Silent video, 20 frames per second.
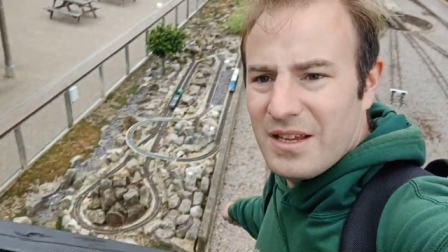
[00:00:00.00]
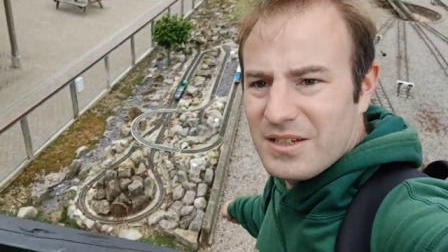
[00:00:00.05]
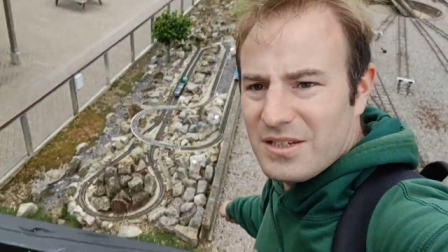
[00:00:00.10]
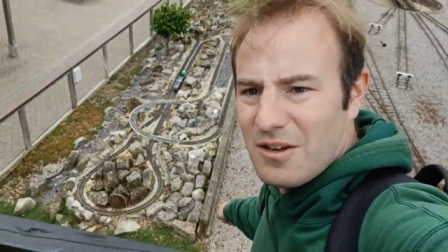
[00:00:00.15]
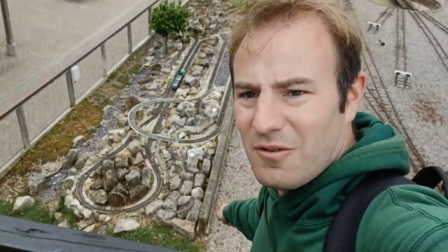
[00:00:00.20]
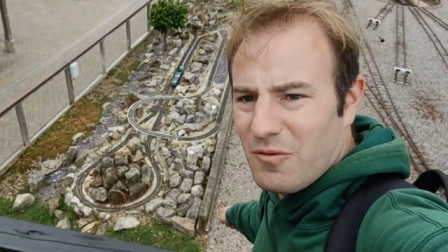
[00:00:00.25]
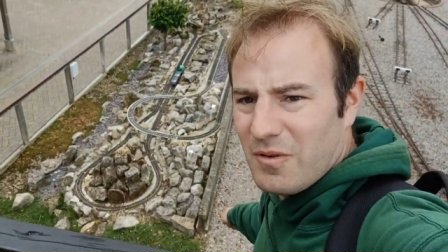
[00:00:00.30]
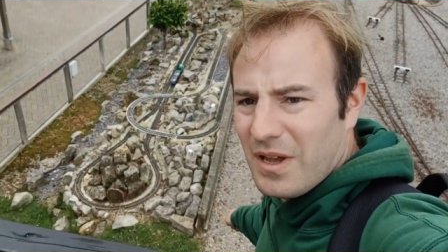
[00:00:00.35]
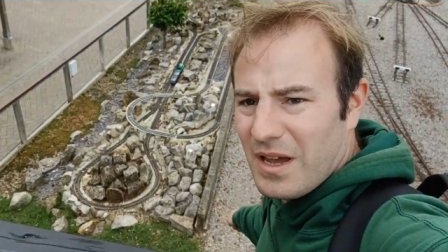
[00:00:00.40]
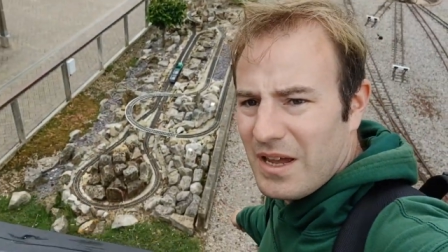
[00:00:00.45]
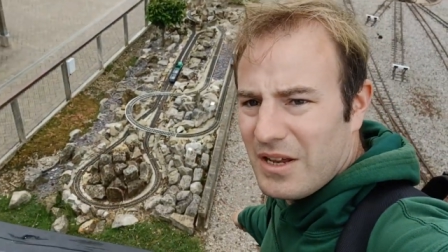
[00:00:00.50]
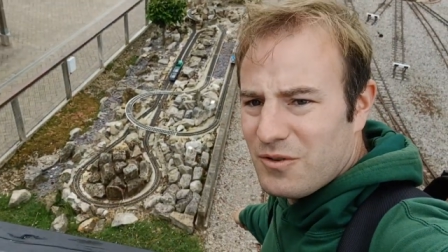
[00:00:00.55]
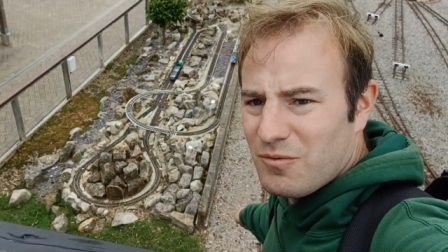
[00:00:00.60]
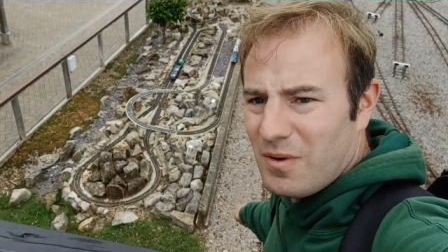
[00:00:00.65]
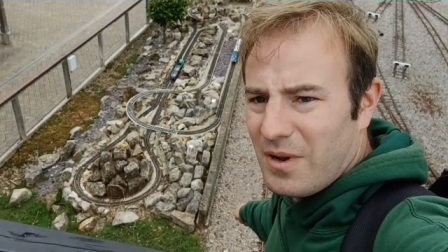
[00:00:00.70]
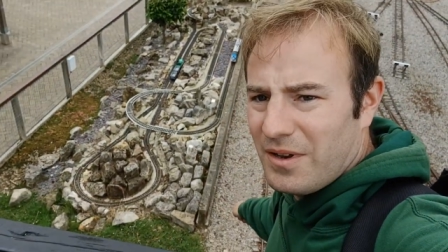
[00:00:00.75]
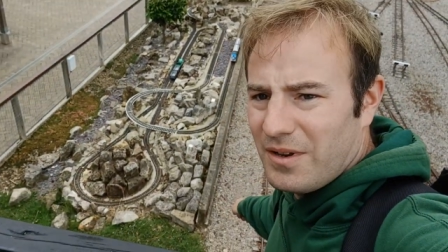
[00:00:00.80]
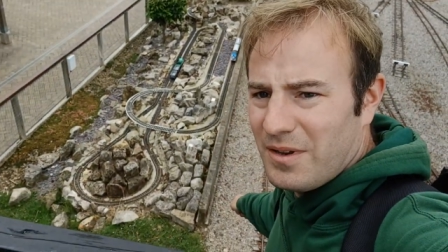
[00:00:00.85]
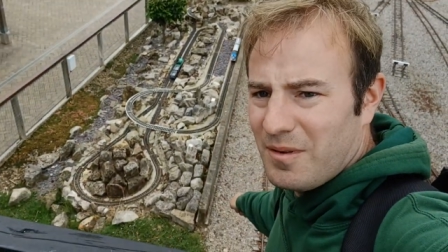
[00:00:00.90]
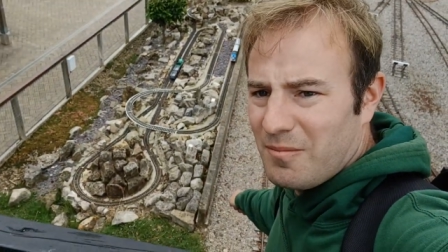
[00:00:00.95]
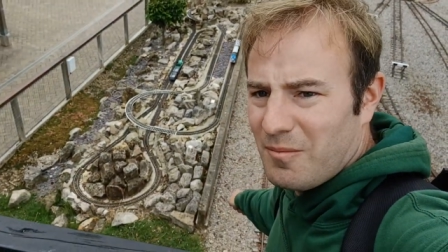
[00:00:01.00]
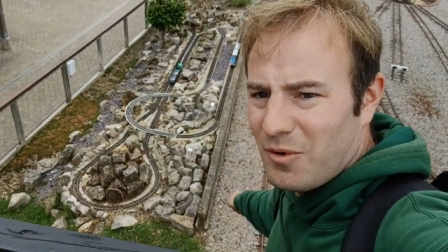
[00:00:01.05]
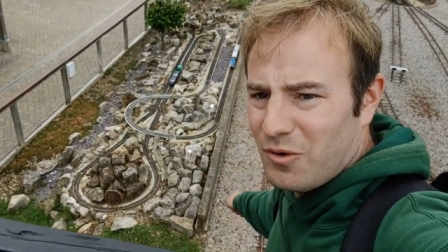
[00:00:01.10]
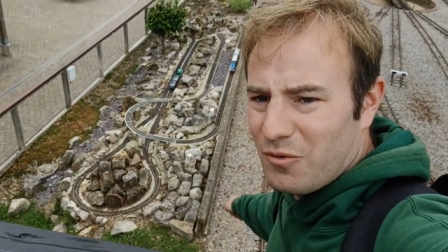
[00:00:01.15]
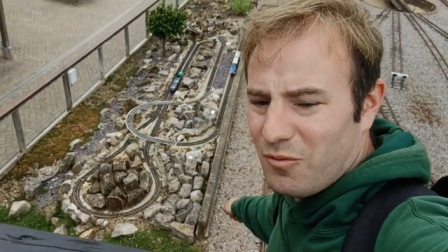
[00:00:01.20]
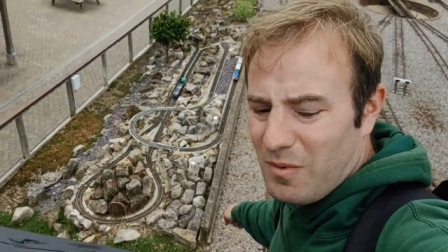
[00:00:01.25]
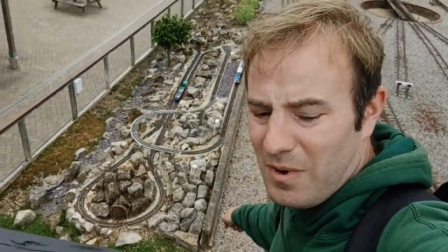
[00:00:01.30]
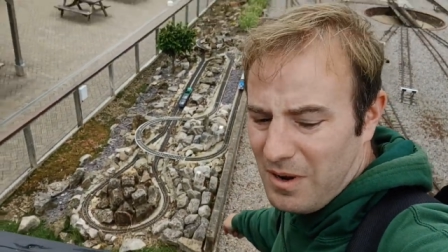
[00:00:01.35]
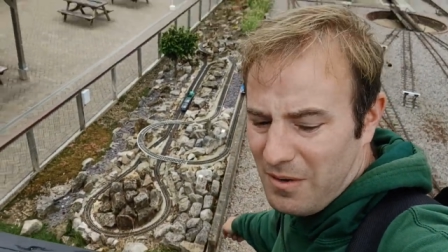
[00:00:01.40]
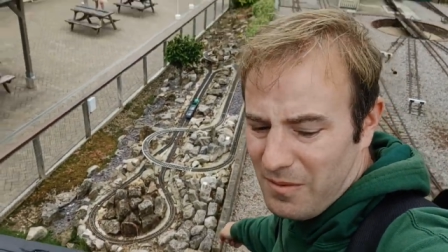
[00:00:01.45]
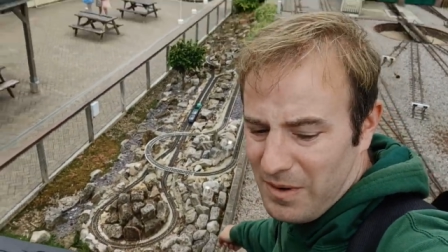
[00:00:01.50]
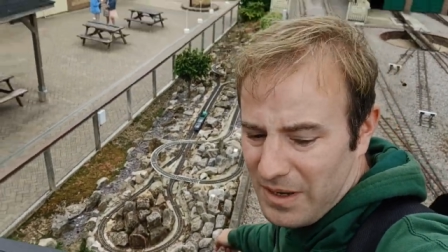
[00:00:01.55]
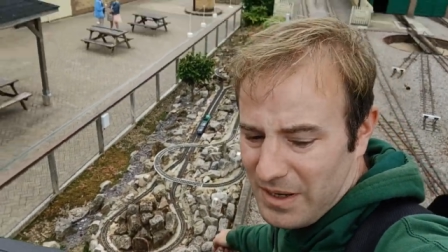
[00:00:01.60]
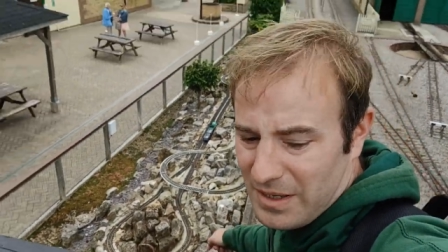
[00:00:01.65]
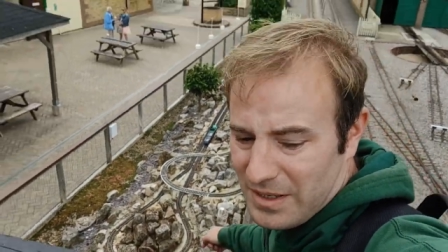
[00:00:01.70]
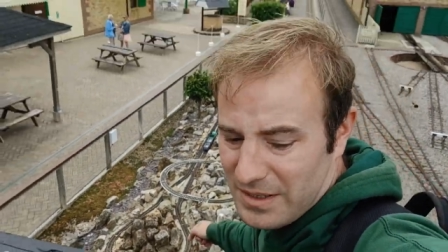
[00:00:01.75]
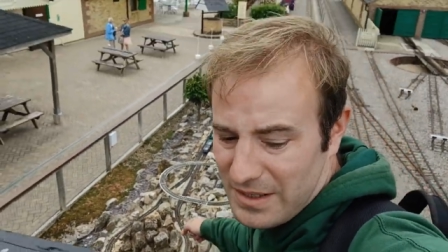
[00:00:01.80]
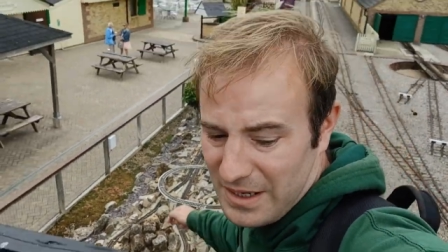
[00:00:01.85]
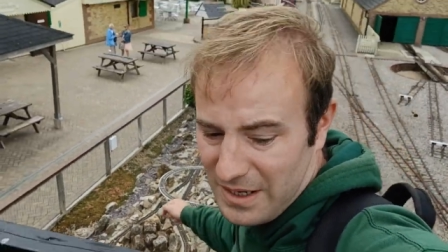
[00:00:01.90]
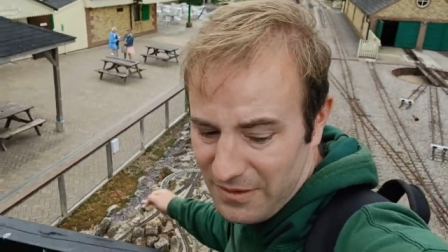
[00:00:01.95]
There's a little gauge one model railway
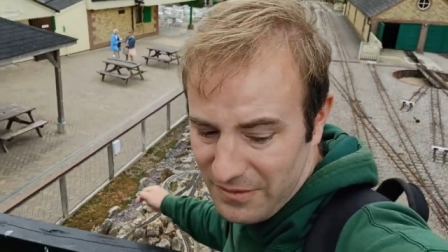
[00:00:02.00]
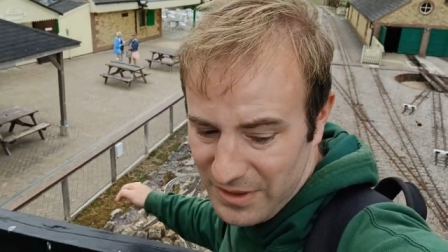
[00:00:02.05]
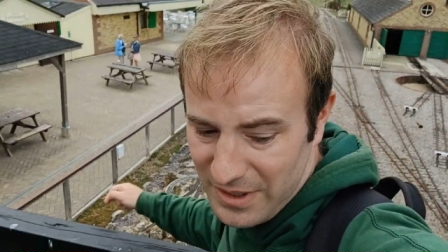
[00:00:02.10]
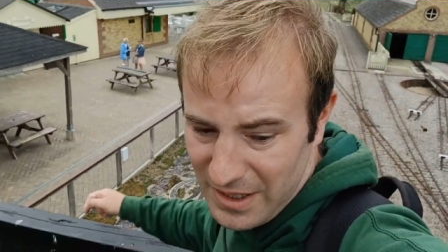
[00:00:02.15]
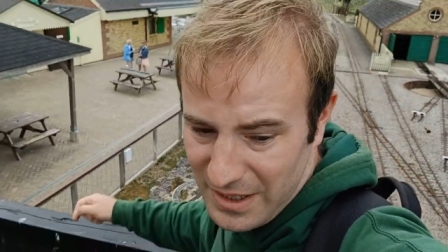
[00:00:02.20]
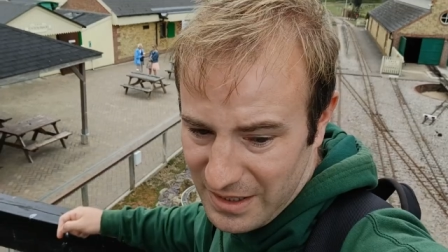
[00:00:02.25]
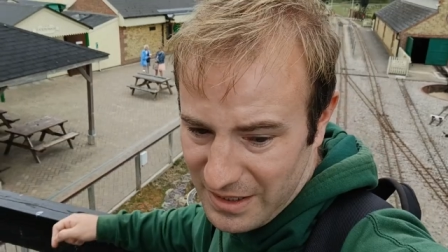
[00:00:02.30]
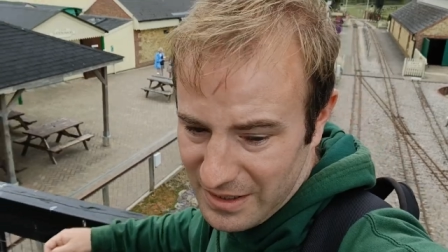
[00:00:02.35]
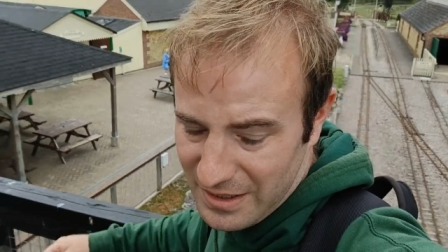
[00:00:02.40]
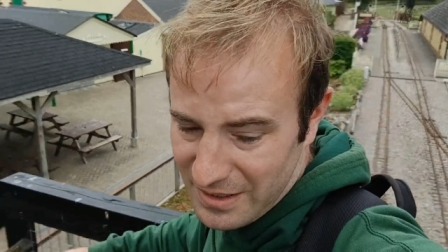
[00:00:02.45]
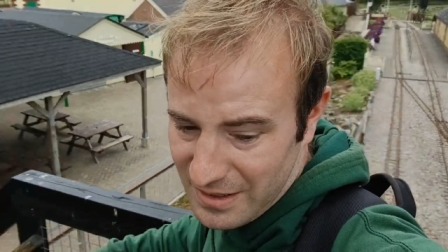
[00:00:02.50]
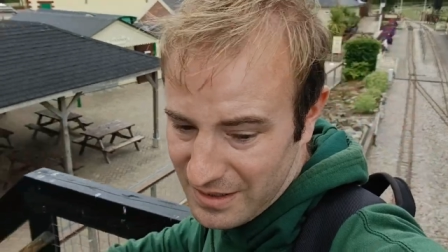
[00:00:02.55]
down there.